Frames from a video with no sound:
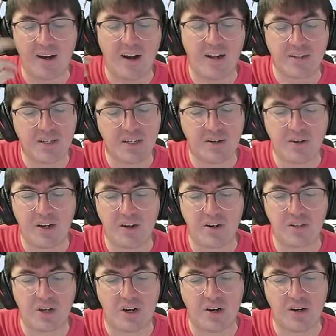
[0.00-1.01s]
Content
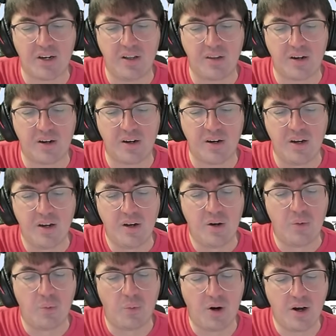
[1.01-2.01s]
creators are either,
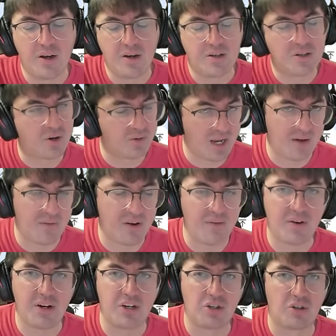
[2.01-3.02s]
one, don't have a
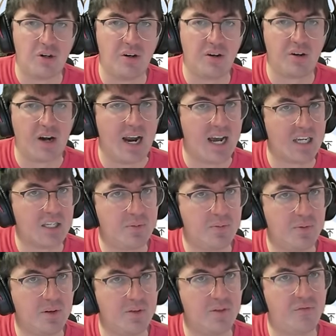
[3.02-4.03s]
very strong grasp
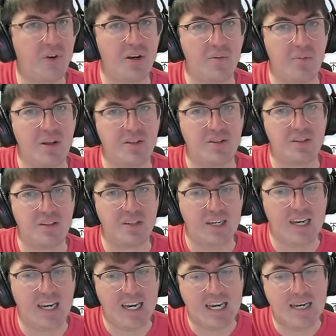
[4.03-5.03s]
of the fundamentals of the
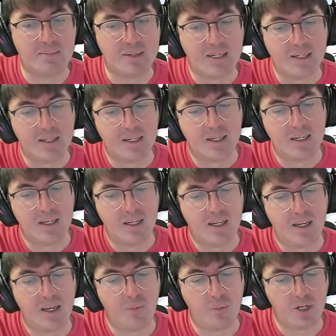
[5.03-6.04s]
game,
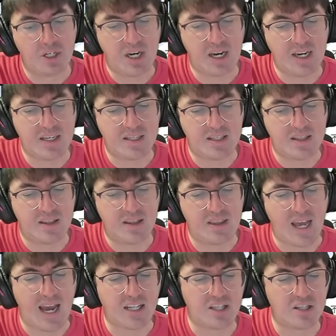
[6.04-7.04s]
in which case
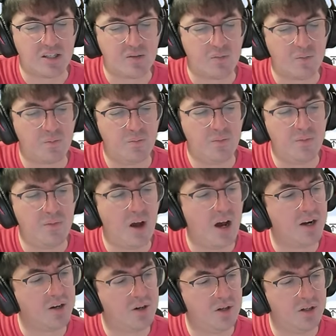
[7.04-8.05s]
that's
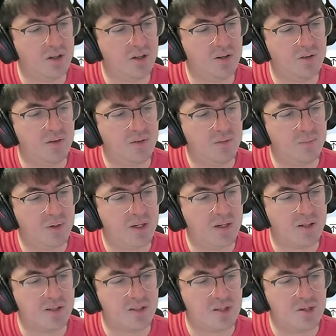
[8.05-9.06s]
not good
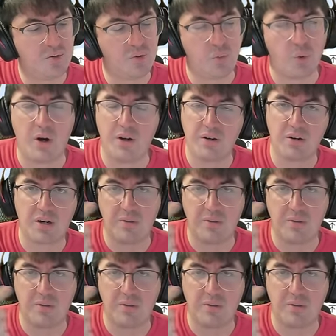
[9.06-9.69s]
because you would want your